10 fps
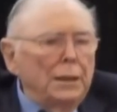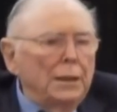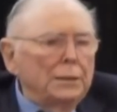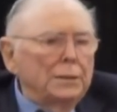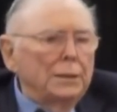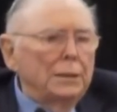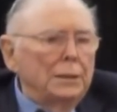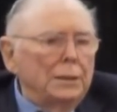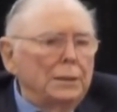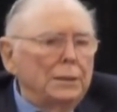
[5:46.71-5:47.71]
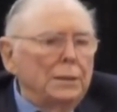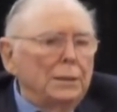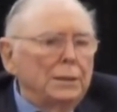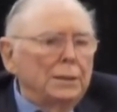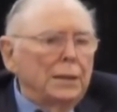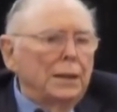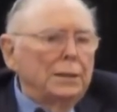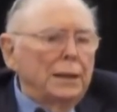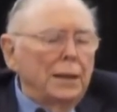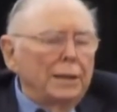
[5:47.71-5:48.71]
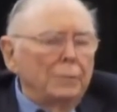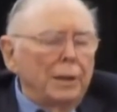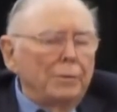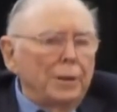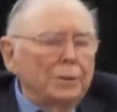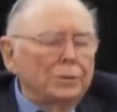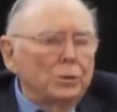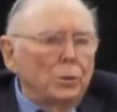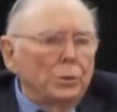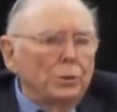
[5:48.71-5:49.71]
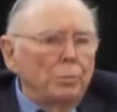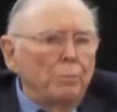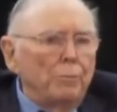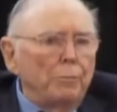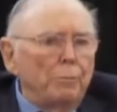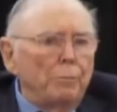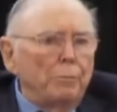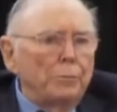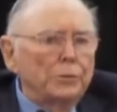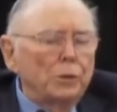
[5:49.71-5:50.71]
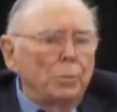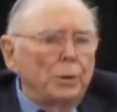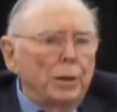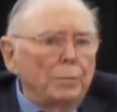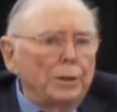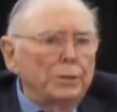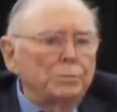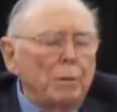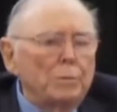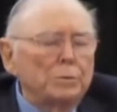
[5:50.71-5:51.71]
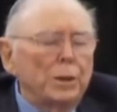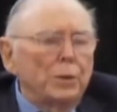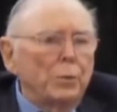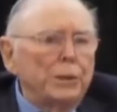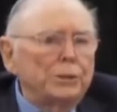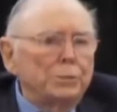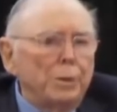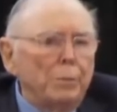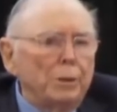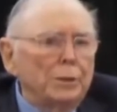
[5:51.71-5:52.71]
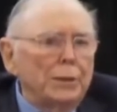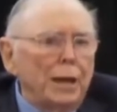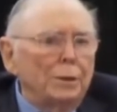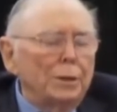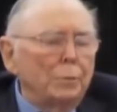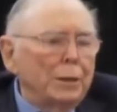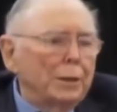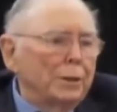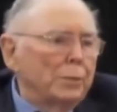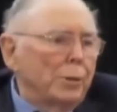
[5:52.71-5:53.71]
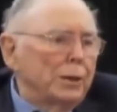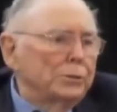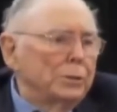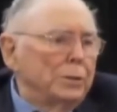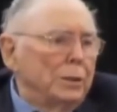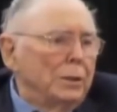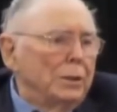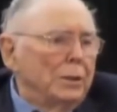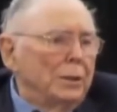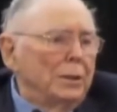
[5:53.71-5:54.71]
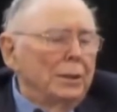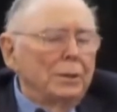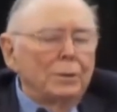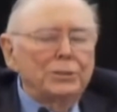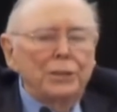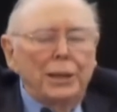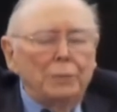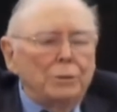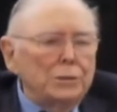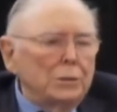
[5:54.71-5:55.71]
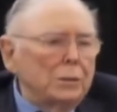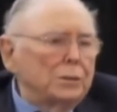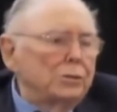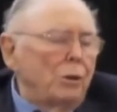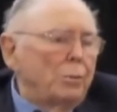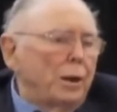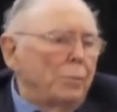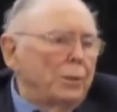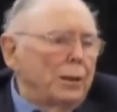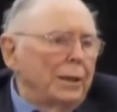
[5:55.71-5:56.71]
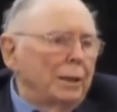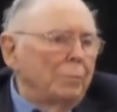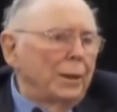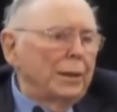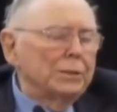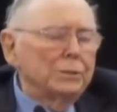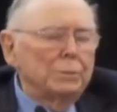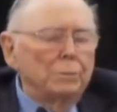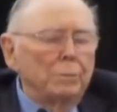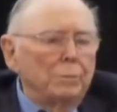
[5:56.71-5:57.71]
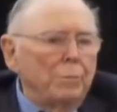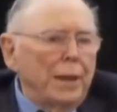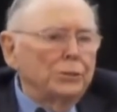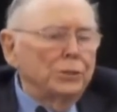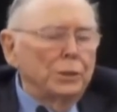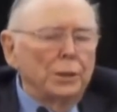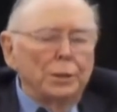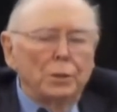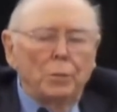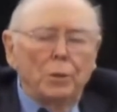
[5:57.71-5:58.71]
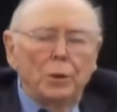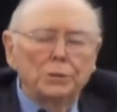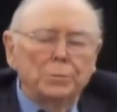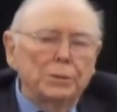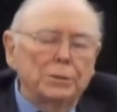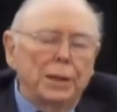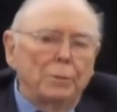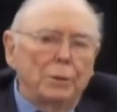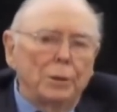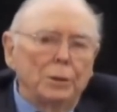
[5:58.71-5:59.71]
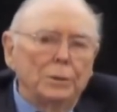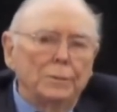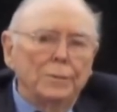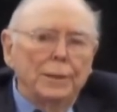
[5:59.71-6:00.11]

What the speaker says: And the guy died, and my father sold the soap company. This woman was one of the richest people in town in the middle of the Depression. And what she had was a little soap company in a big mansion in Omaha's best neighborhood.